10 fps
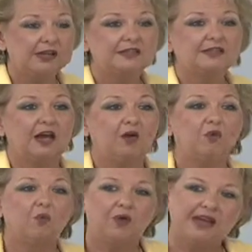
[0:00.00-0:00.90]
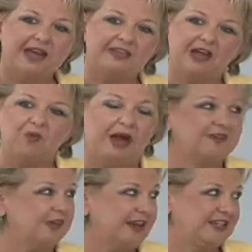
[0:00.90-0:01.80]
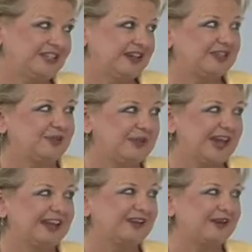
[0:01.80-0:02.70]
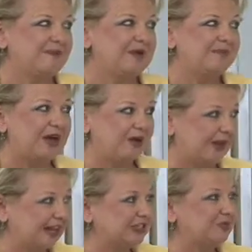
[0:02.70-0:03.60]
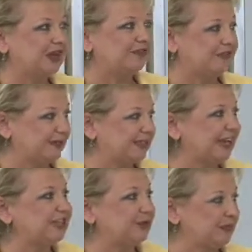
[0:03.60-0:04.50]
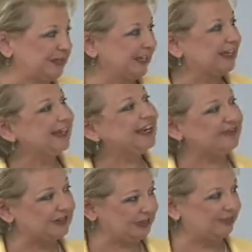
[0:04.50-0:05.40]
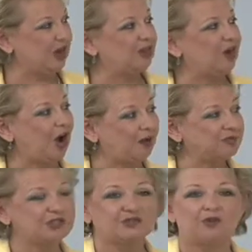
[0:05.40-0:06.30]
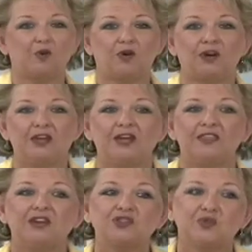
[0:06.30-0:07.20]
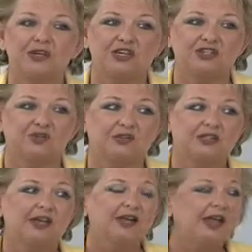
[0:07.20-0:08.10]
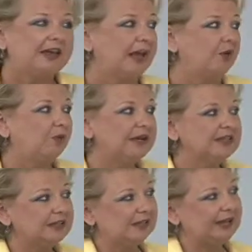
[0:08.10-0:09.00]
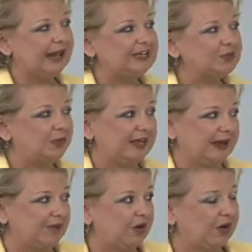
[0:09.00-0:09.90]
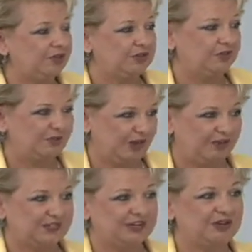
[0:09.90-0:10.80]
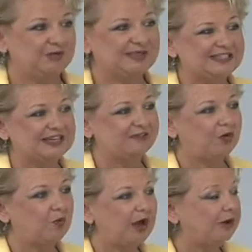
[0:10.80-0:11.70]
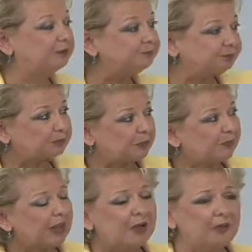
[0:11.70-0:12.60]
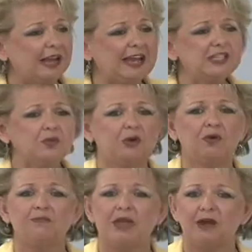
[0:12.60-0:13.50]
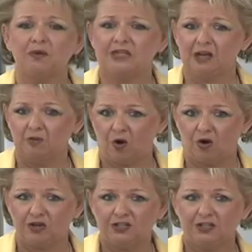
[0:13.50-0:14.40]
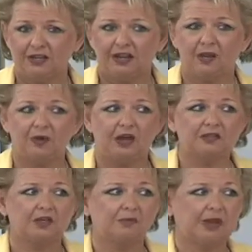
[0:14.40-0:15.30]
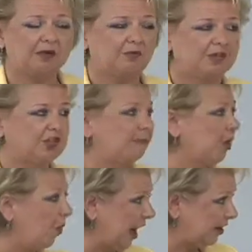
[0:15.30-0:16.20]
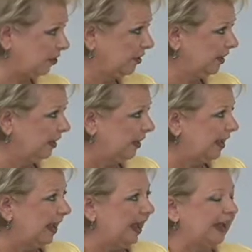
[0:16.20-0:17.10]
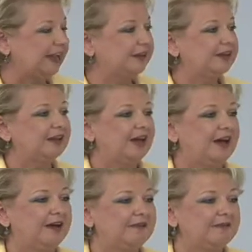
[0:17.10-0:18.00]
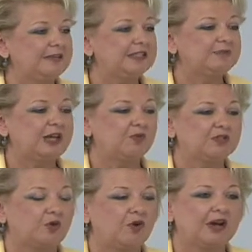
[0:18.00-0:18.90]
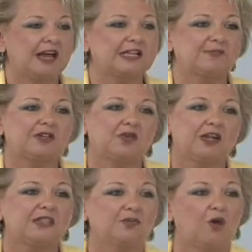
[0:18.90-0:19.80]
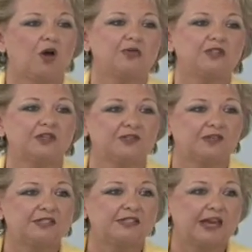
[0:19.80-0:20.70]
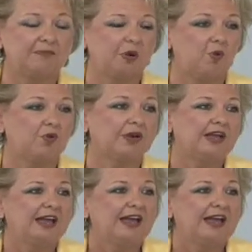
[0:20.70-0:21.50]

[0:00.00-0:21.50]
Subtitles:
So we got that waived, and I just noticed that we got a memo last week from the state superintendent giving some other options for those credentials. Now, recently, last week, and I'm not going to hold you long because I know you've sitting for a while, but last week we met with Dale Marsh, and we also met with Jabbo Wagner. And this meeting was organized by Tracy Roberts, who's on the state board.